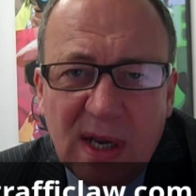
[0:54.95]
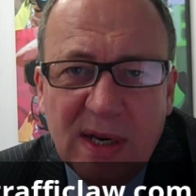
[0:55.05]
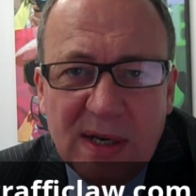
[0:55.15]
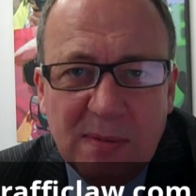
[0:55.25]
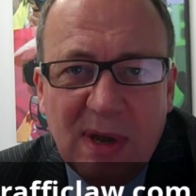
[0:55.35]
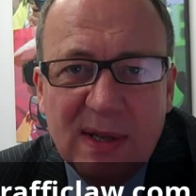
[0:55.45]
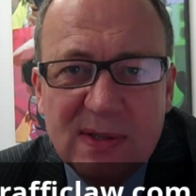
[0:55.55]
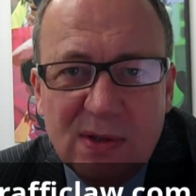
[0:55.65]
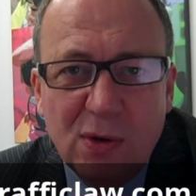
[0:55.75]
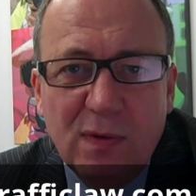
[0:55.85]
and it
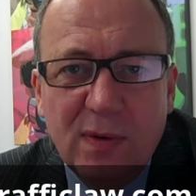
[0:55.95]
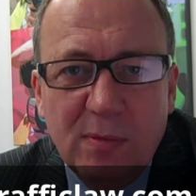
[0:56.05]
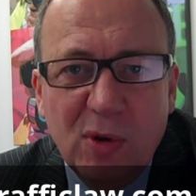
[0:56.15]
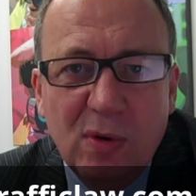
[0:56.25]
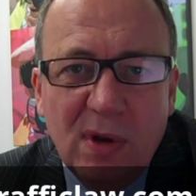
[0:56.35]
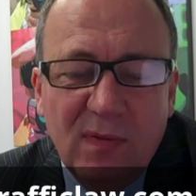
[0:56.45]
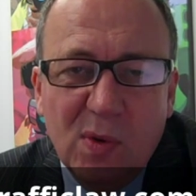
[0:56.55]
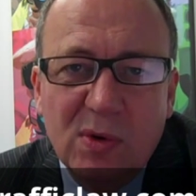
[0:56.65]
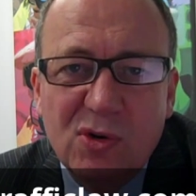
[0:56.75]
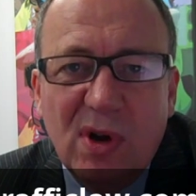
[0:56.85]
demands to know from you if
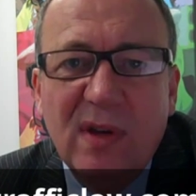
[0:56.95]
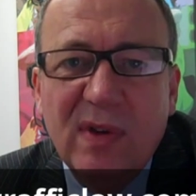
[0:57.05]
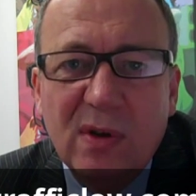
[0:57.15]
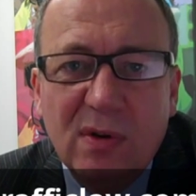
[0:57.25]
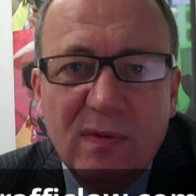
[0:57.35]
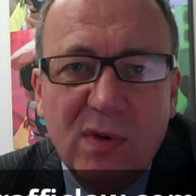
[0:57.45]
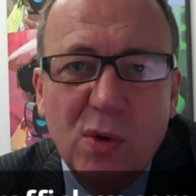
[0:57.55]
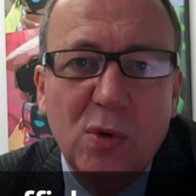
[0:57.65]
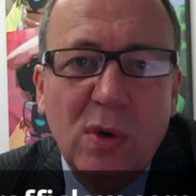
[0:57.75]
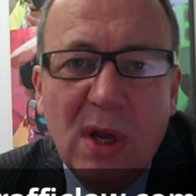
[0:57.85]
you were driving or if
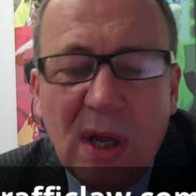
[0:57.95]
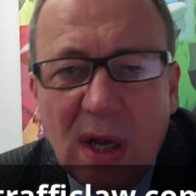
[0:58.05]
you